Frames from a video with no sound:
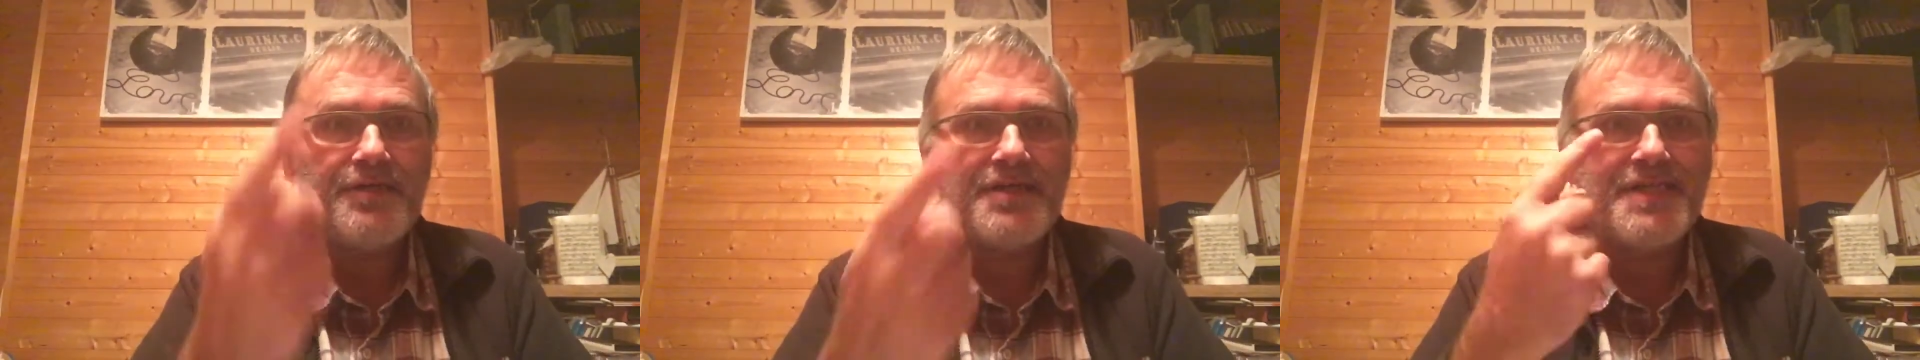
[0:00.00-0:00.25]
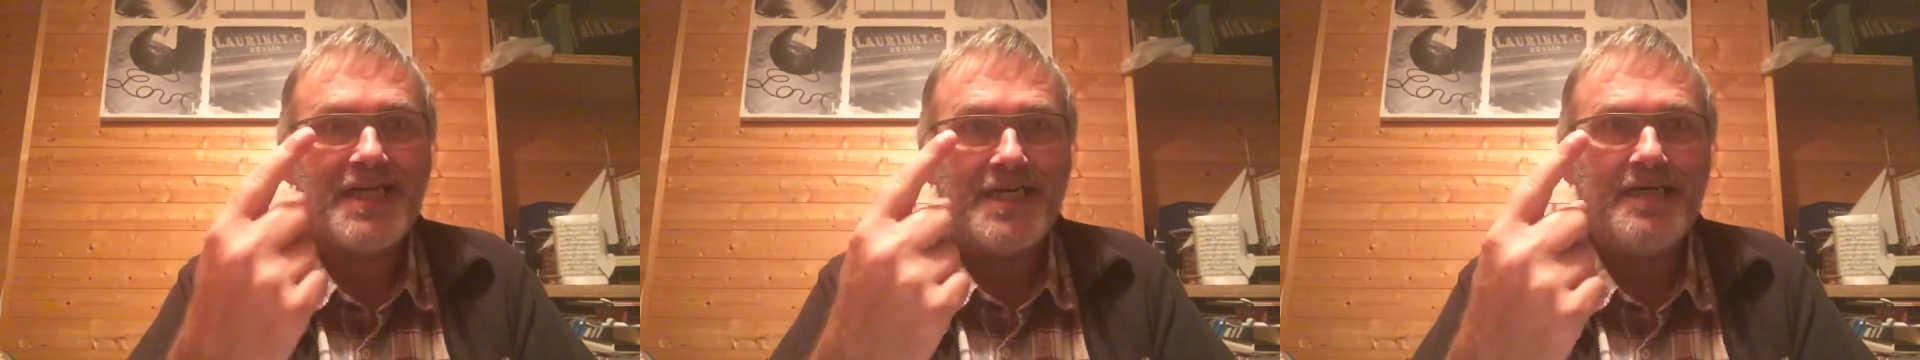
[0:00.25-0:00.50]

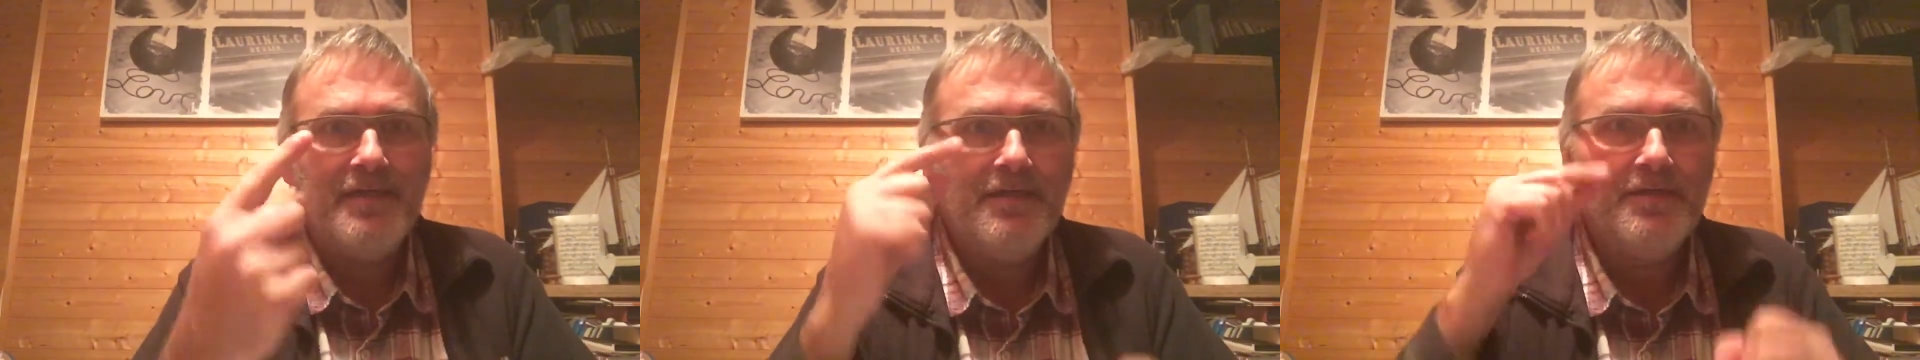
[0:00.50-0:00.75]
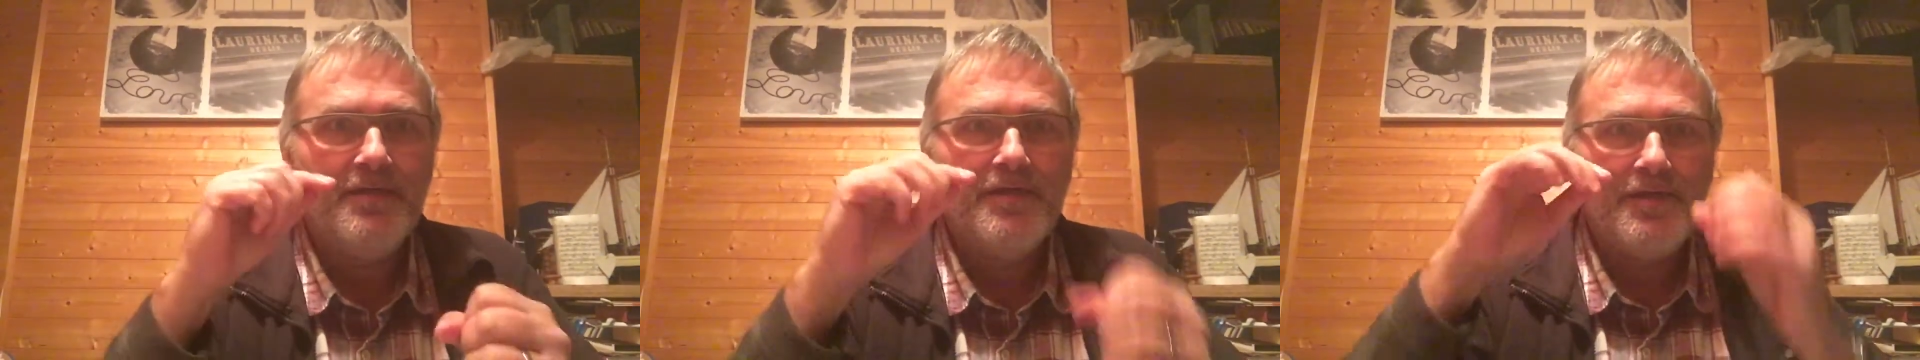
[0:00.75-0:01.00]
ta,
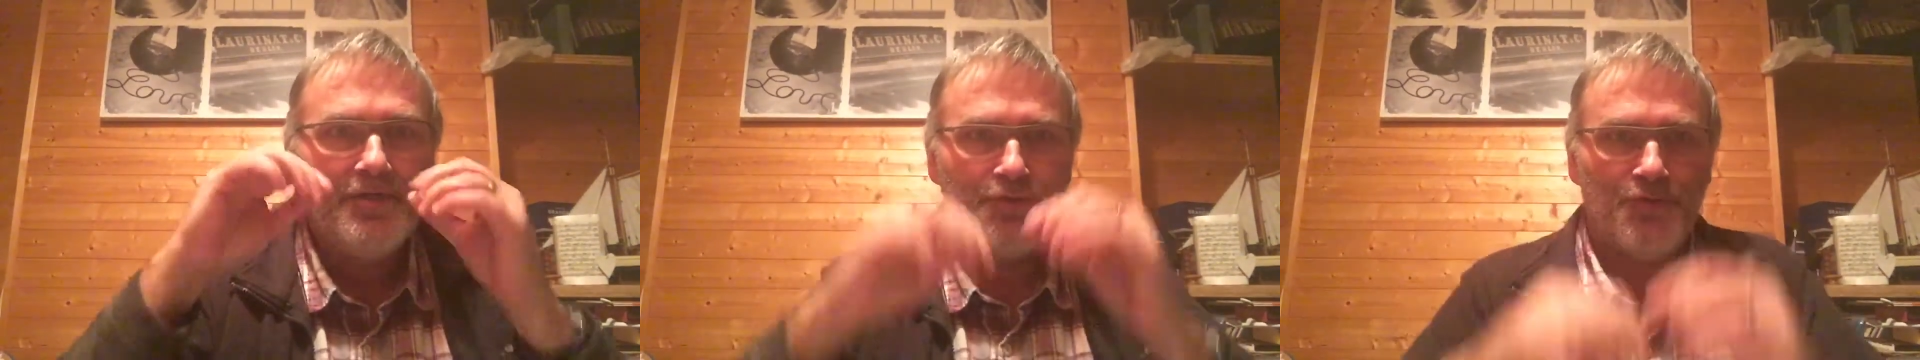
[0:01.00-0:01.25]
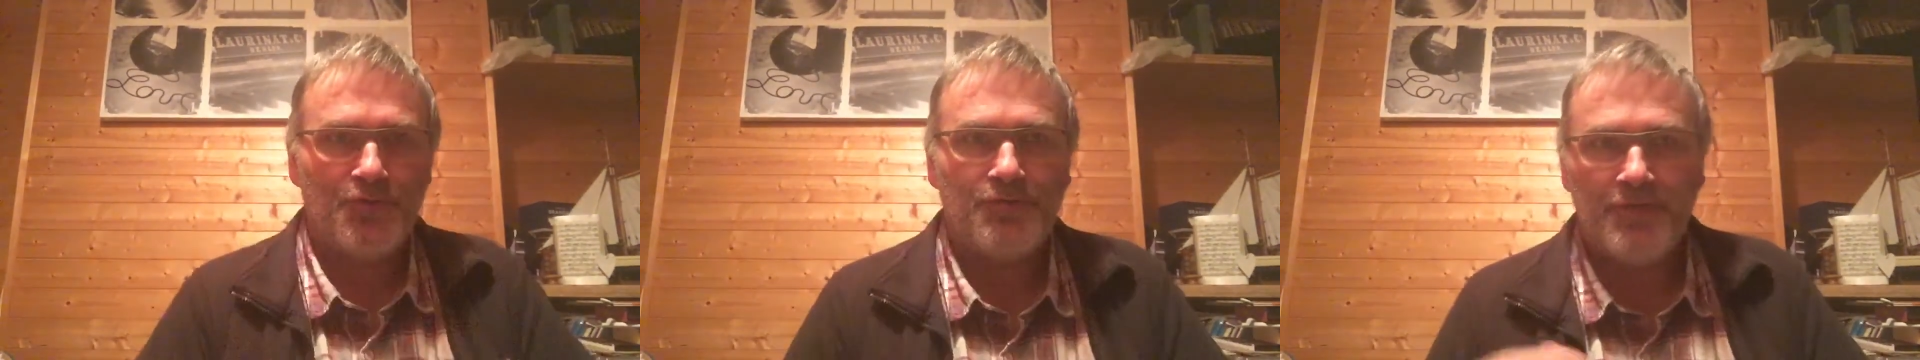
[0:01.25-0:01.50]

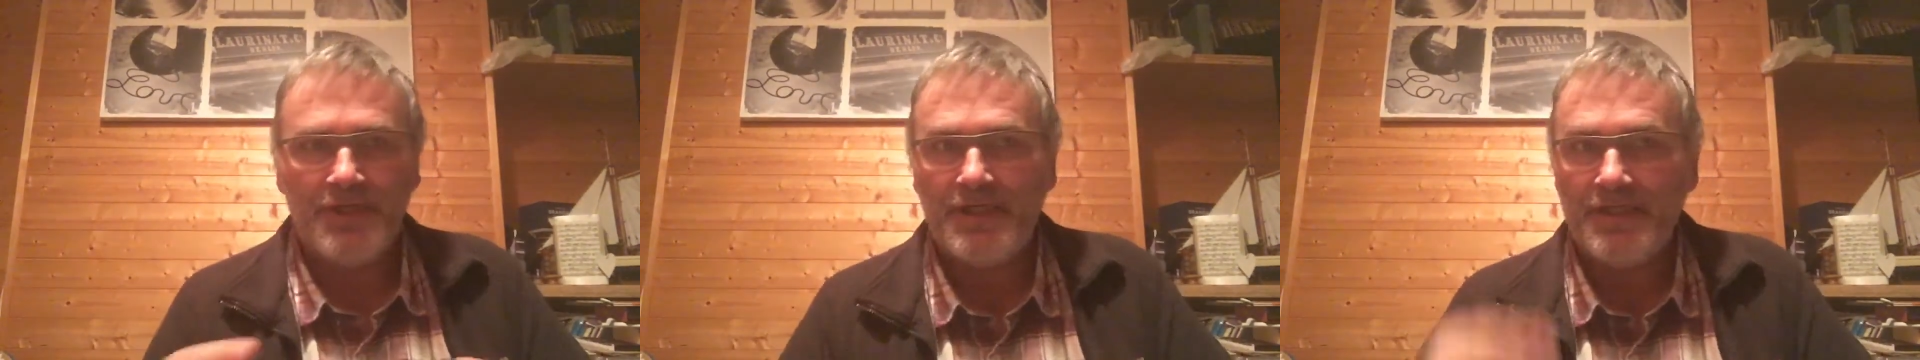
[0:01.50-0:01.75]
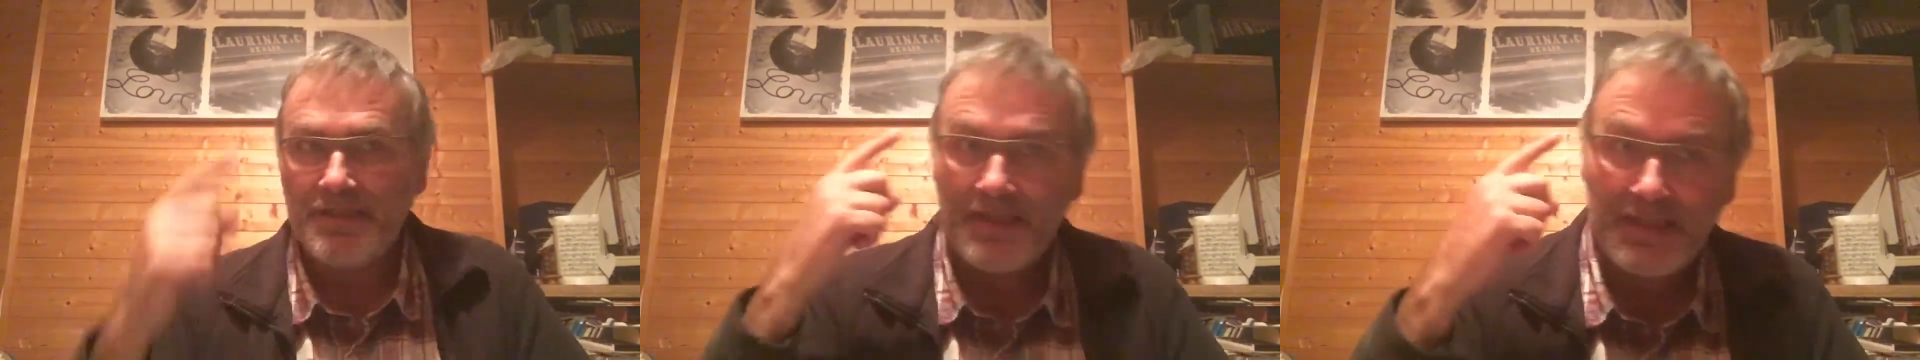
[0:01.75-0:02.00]
do
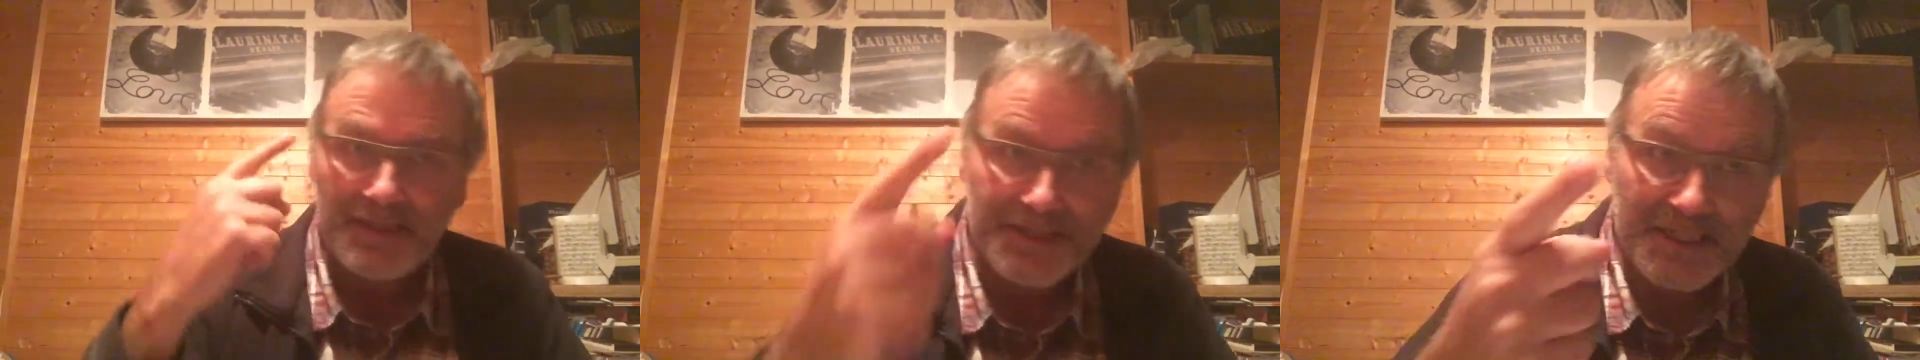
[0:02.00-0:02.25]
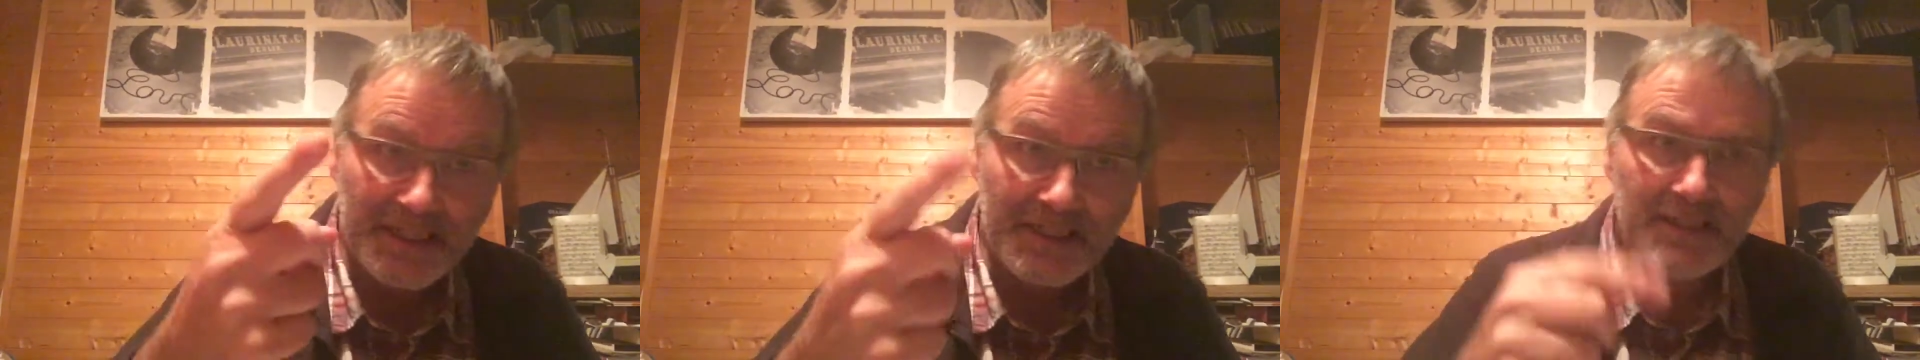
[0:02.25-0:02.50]
dee da
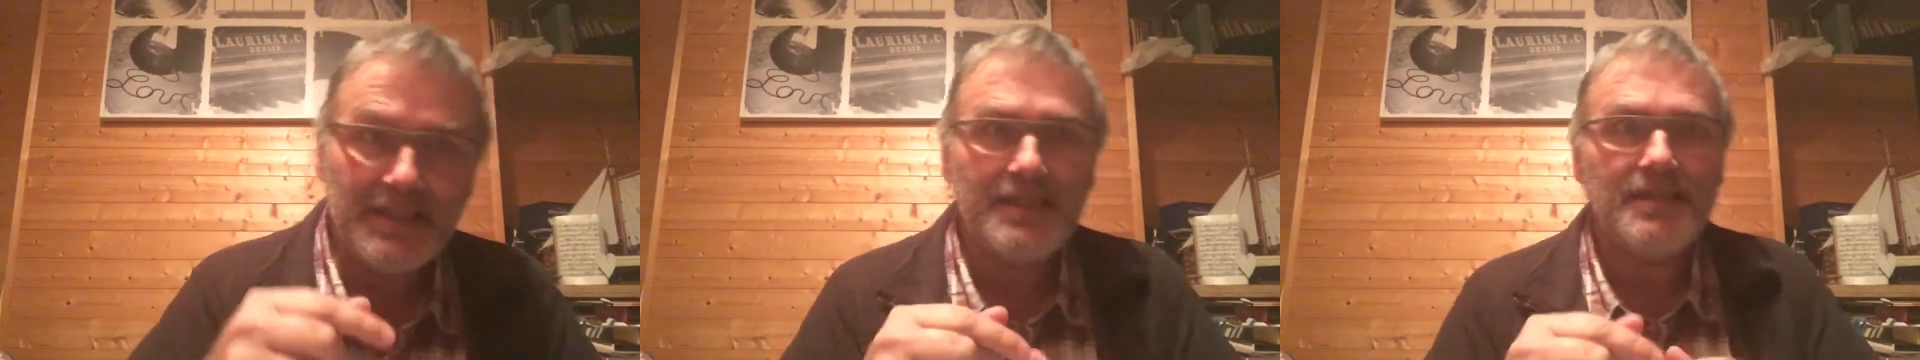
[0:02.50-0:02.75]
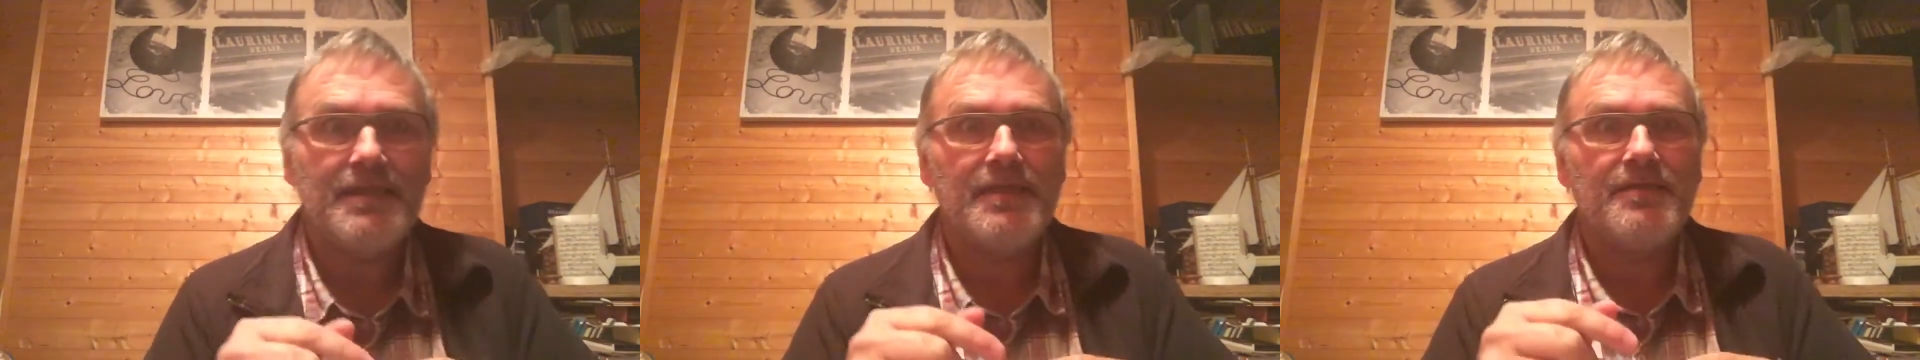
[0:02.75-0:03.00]
da
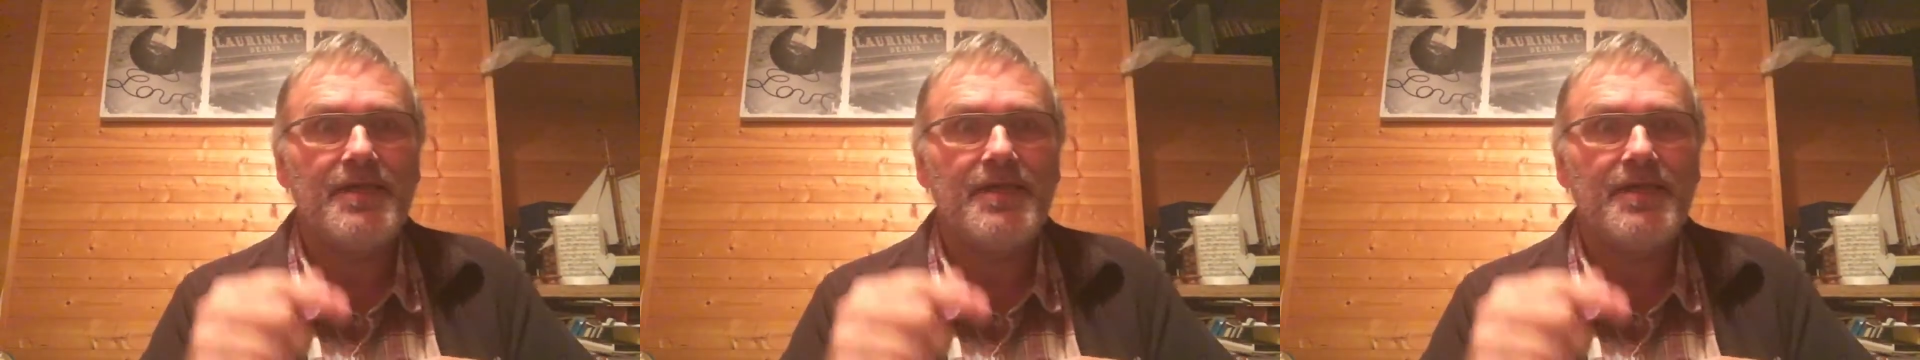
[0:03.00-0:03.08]
dee da.